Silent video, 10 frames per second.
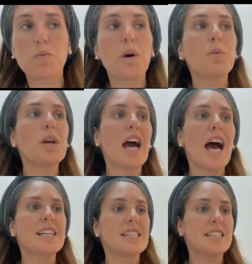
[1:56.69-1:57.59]
when we
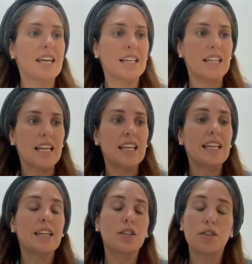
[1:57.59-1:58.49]
accidentally
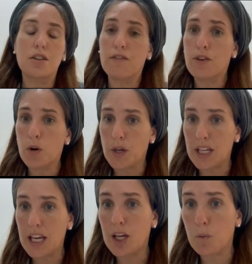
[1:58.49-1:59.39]
killed the foreign
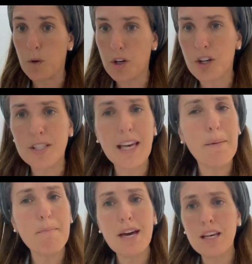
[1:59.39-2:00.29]
aid workers,
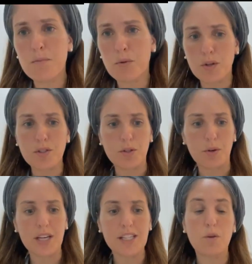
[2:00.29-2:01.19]
and many more stories.